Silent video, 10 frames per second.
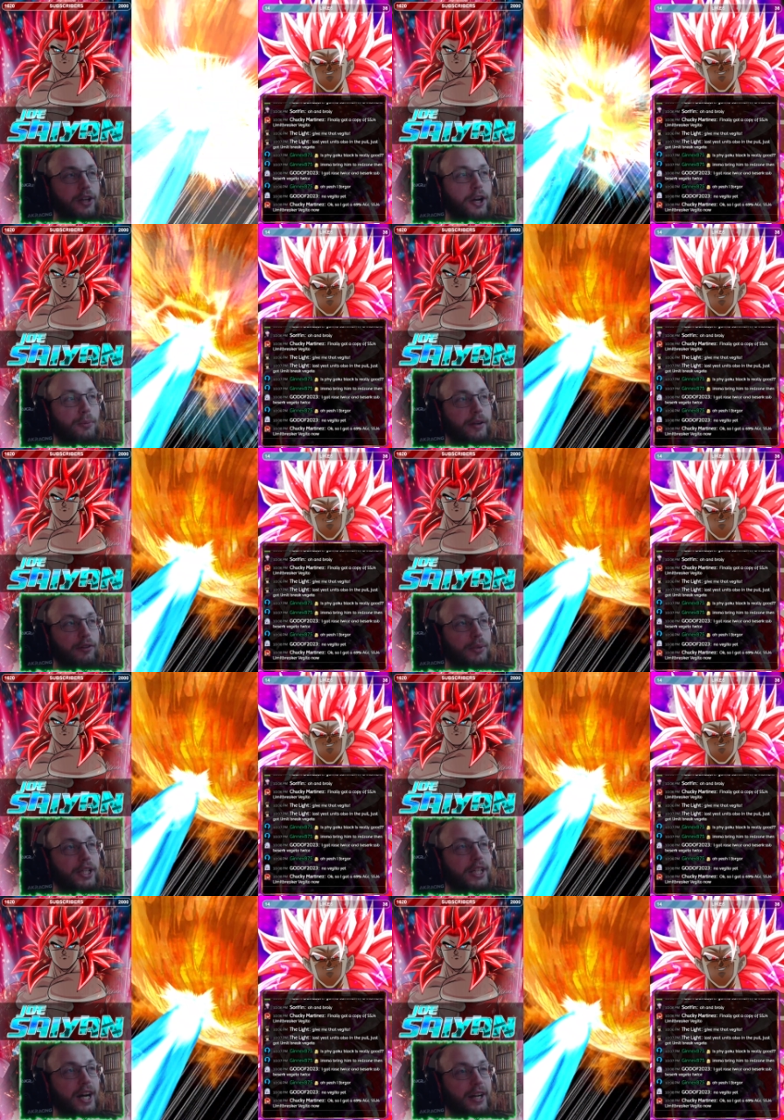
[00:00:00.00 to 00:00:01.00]
I hope
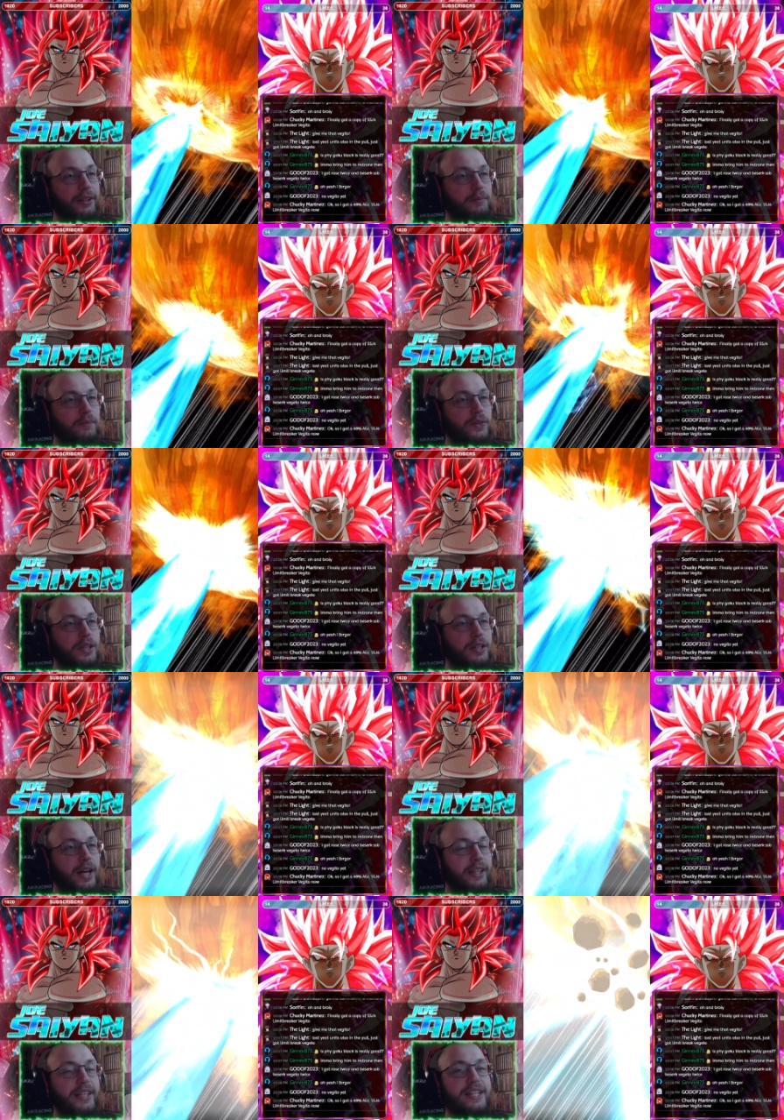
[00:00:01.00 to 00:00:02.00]
everybody got
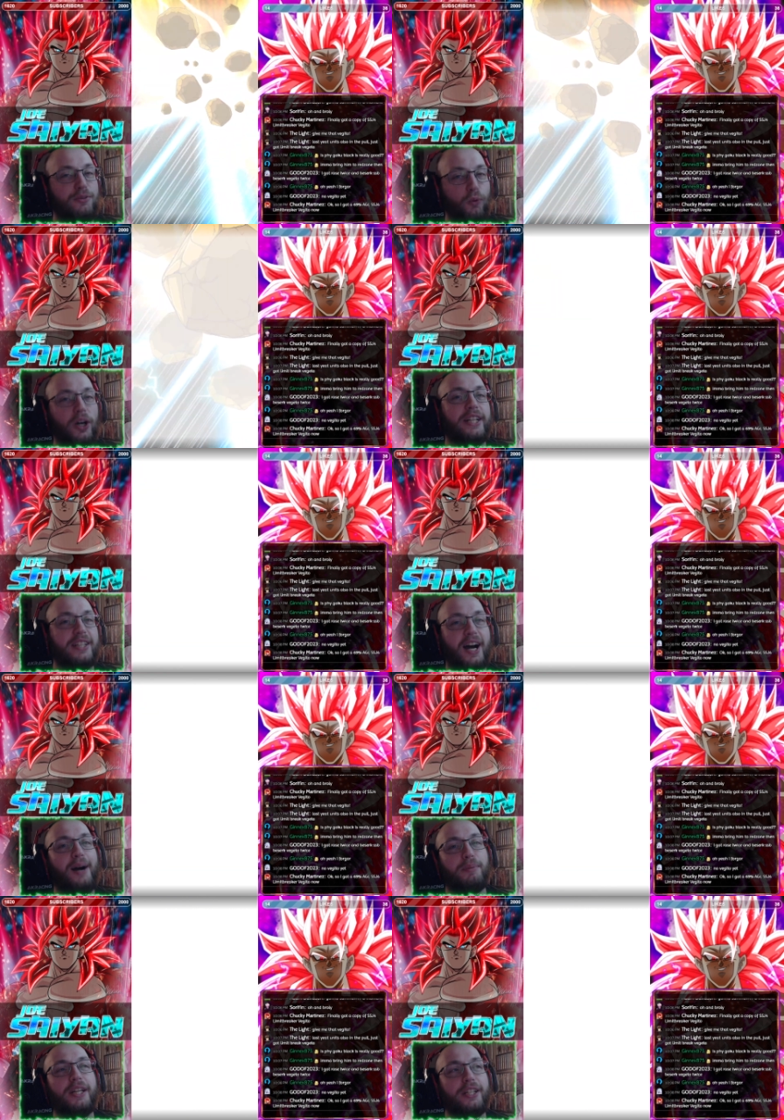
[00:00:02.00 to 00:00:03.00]
at least one
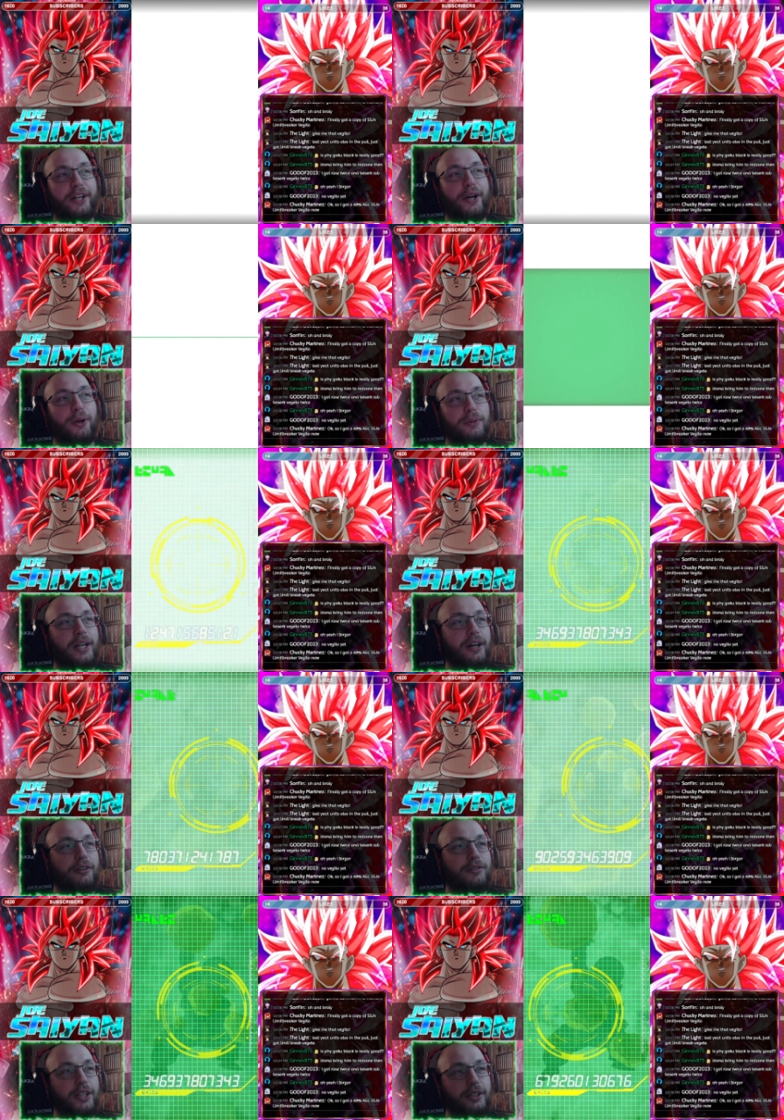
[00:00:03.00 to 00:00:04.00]
copy, you know,
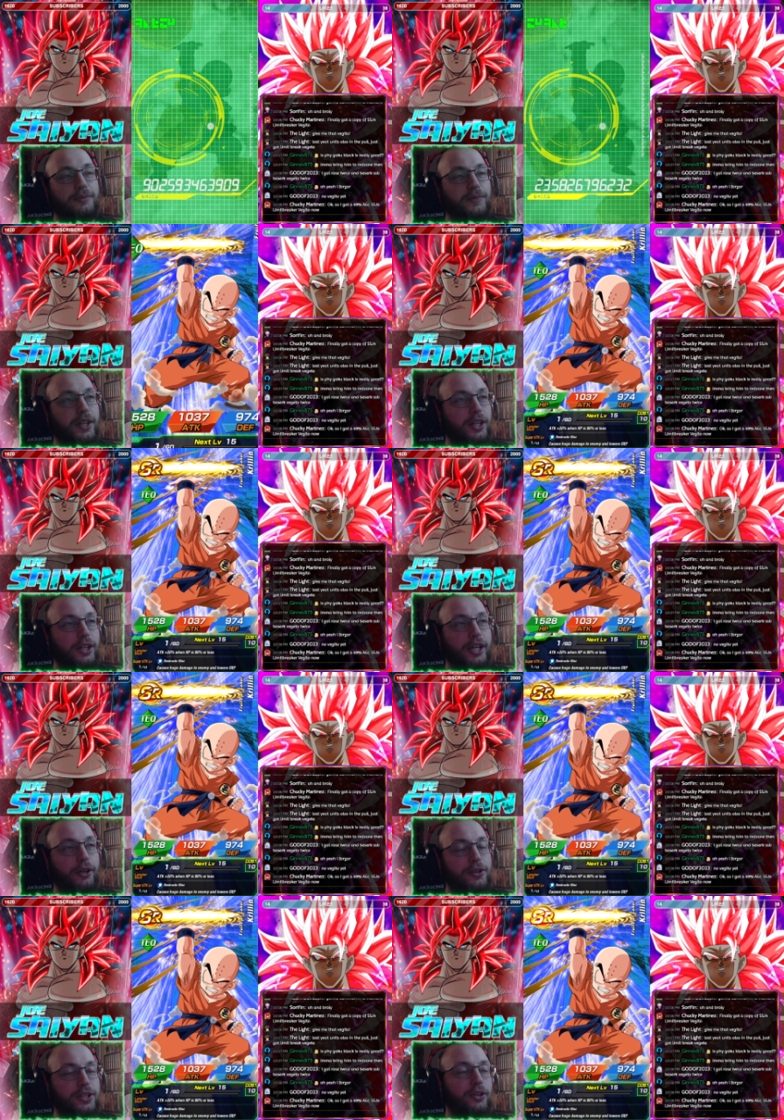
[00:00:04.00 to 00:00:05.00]
of uh, the
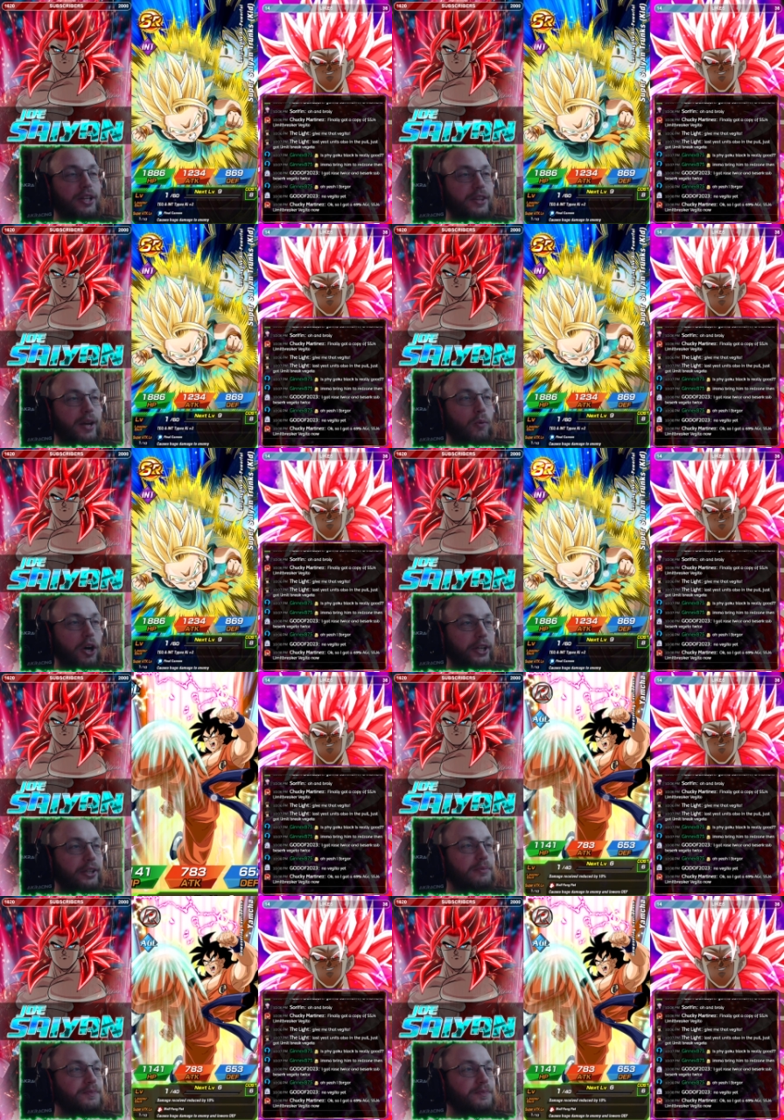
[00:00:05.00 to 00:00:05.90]
heroes unit they wanted.